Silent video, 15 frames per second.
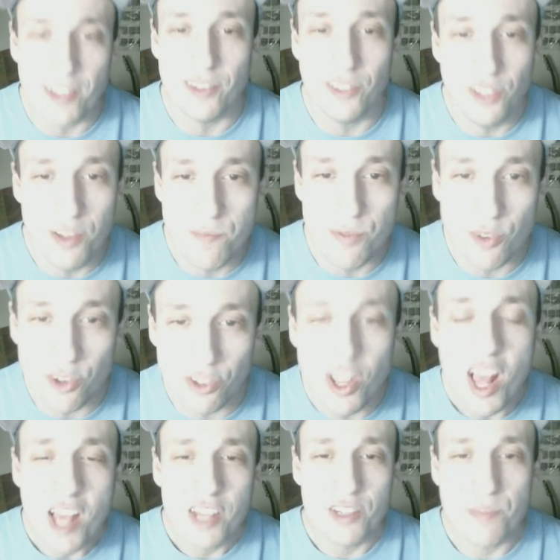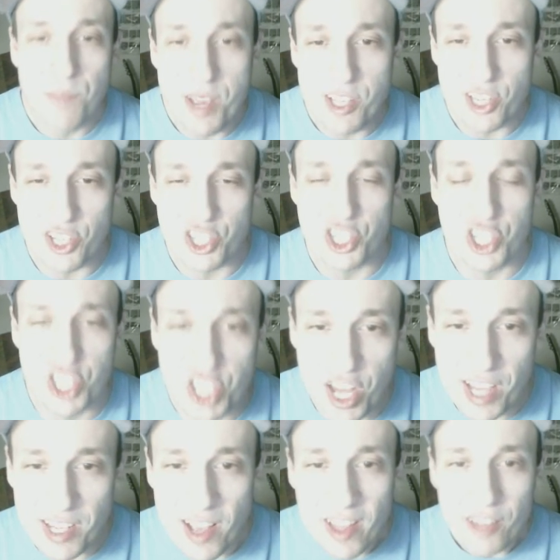liberal piece of
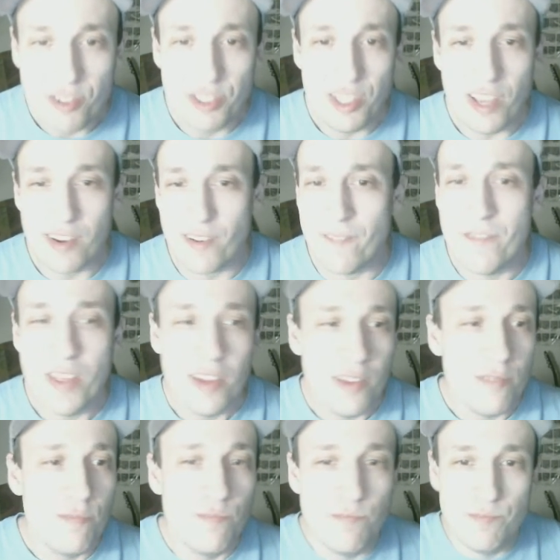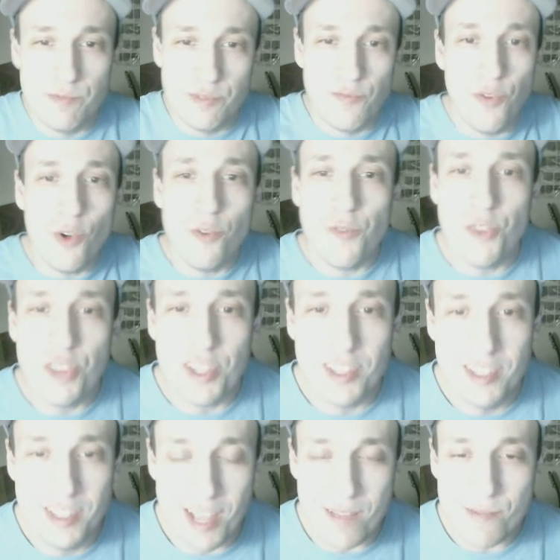shit who's there to vote for the
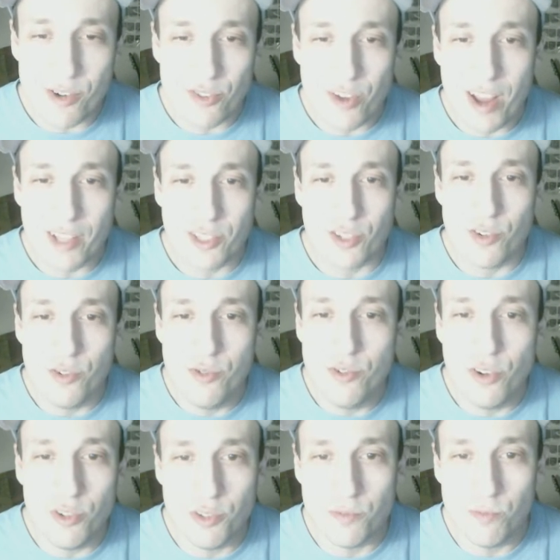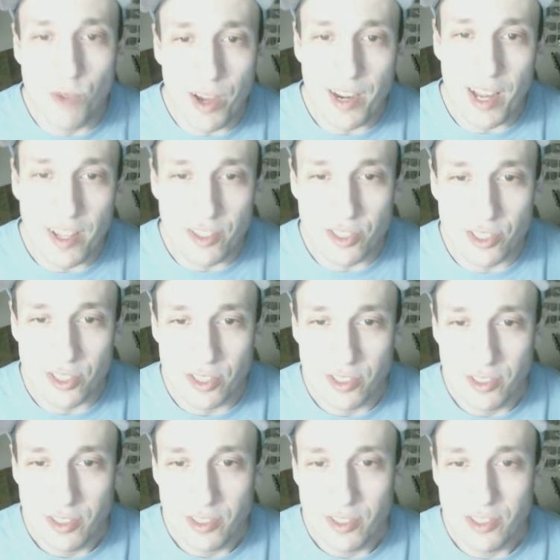Democrats or who knows what else.
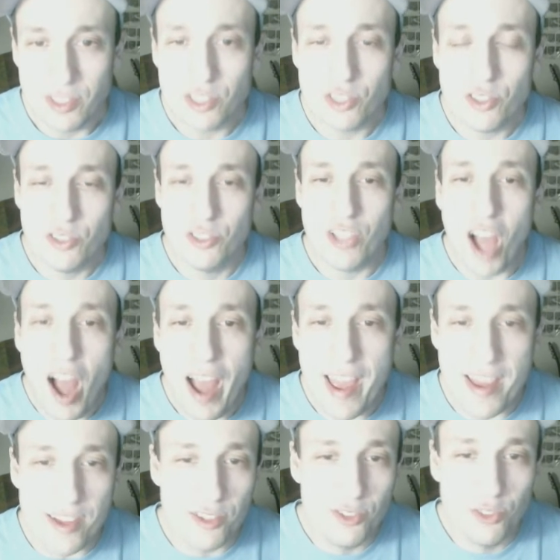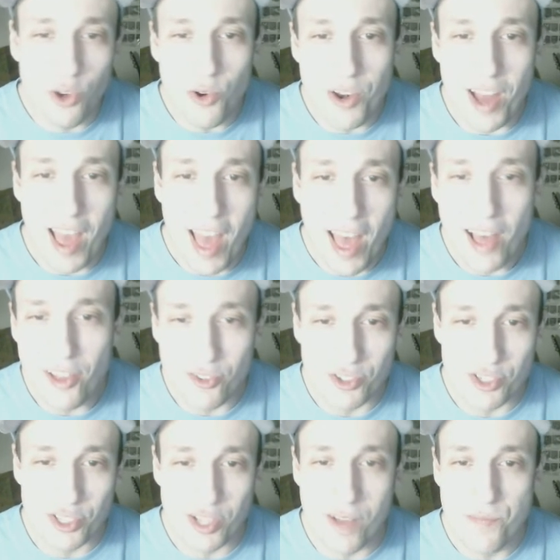Just die and go to hell or
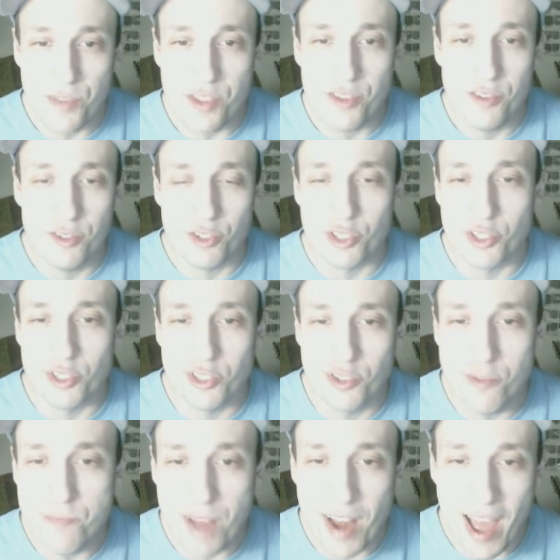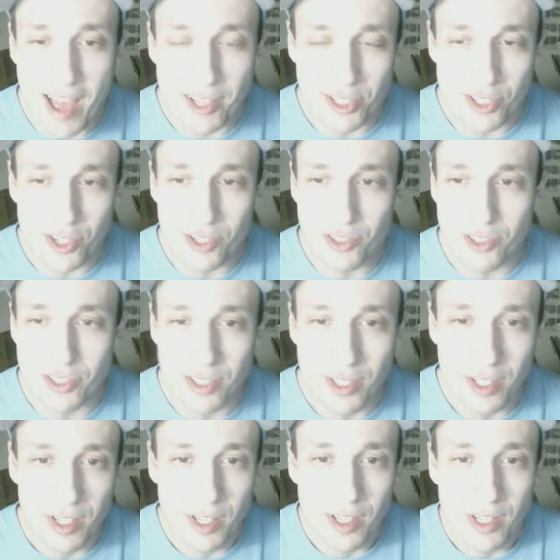something, stupid assholes.
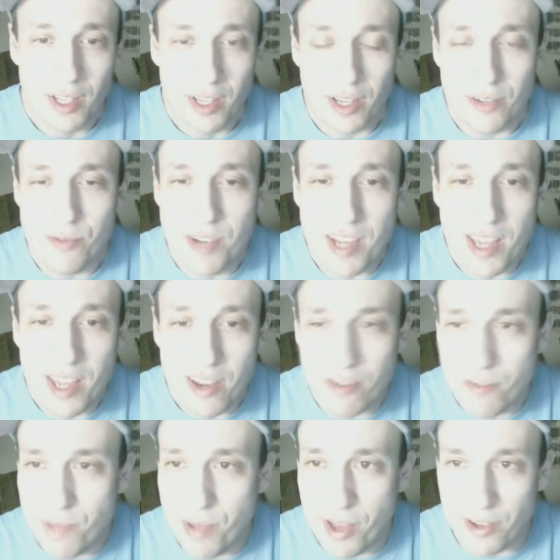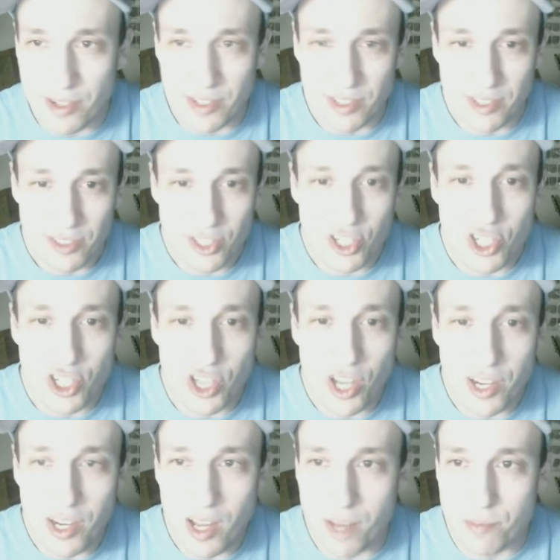I don't want to hear about it. Just
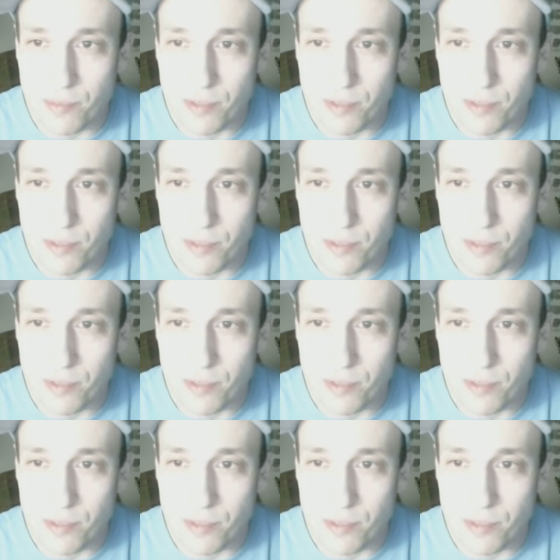shut up.